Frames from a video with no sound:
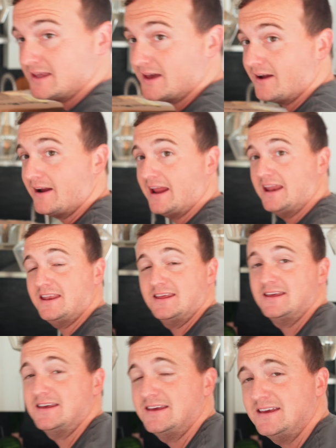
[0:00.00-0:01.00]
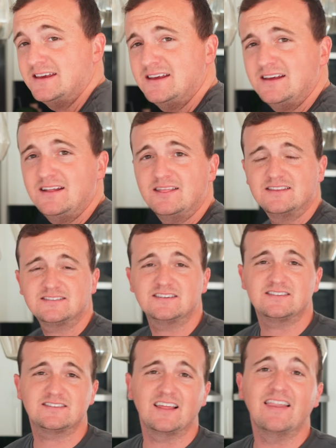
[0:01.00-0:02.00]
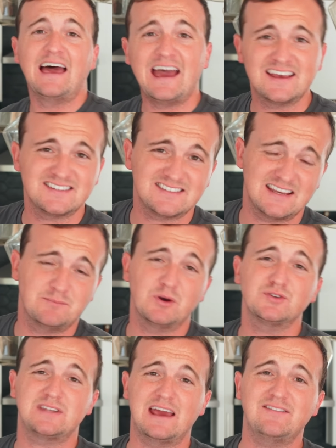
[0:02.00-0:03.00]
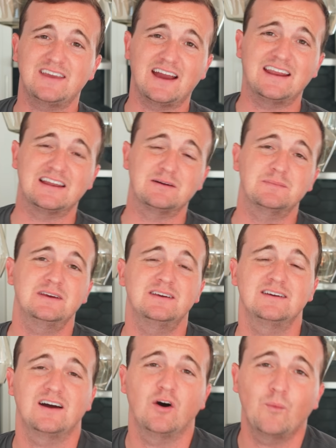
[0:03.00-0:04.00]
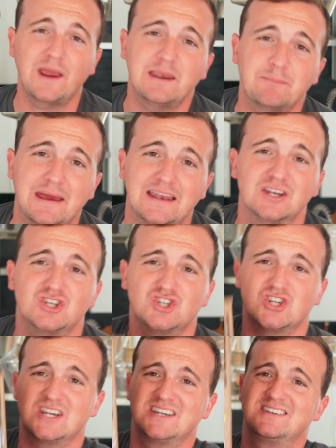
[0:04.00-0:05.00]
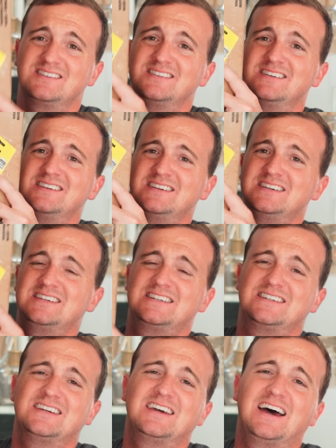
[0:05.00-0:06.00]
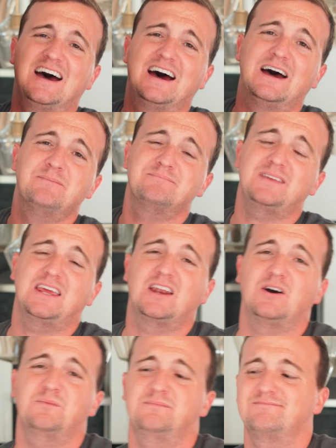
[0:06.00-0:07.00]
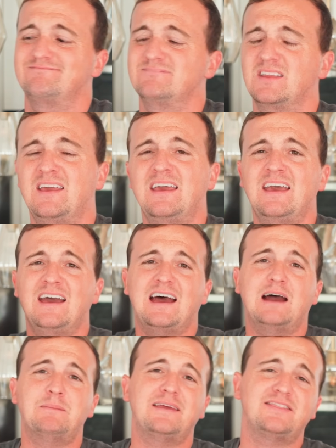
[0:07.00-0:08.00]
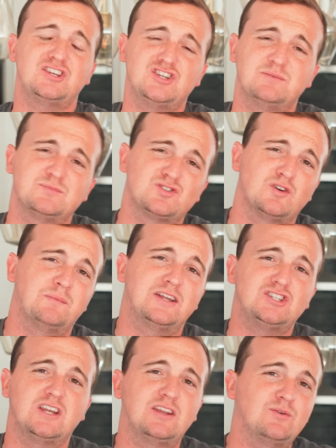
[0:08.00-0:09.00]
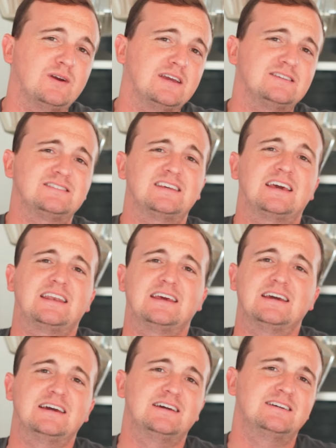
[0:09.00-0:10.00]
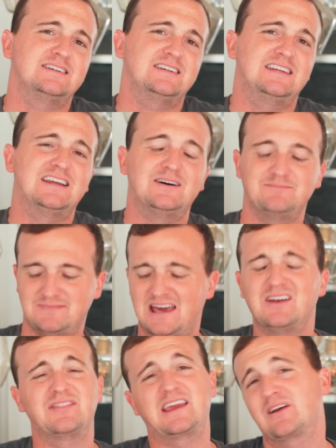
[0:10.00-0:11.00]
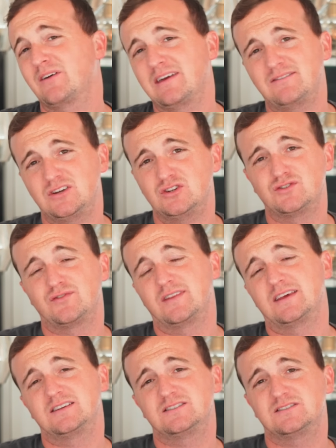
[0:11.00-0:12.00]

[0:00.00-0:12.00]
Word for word: All right, this is the last and most heavy item, a weight bench. Um, you know, I'm at the gym so much anyways that, uh, you know, I don't think I really have a use for this.